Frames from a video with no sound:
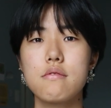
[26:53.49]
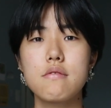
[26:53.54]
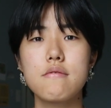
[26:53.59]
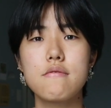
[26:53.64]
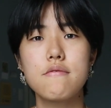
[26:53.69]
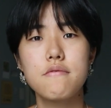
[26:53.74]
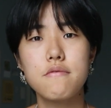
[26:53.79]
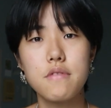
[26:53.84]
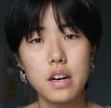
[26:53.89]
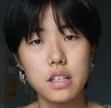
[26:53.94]

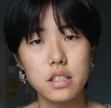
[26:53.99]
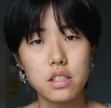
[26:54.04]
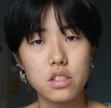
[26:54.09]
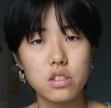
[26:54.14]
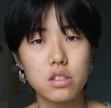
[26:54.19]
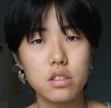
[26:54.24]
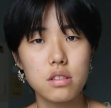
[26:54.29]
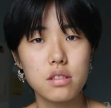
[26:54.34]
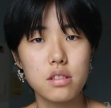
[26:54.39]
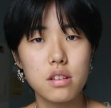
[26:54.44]

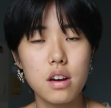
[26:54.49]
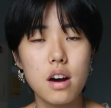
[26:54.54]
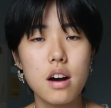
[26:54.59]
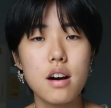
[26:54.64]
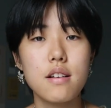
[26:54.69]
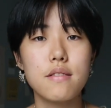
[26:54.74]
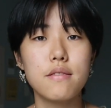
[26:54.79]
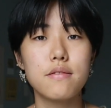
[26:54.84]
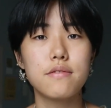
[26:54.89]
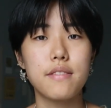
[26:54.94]
function
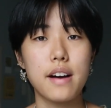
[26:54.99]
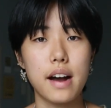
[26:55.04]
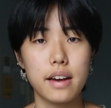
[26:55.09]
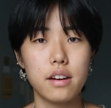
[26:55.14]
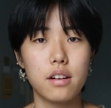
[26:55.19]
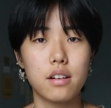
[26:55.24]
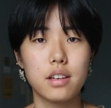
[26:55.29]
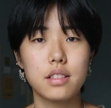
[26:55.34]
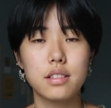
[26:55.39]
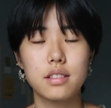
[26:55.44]
of fine
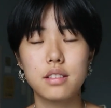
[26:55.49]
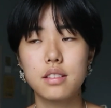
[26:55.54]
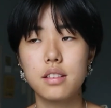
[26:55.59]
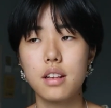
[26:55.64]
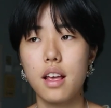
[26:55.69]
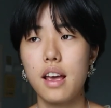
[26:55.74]
arts.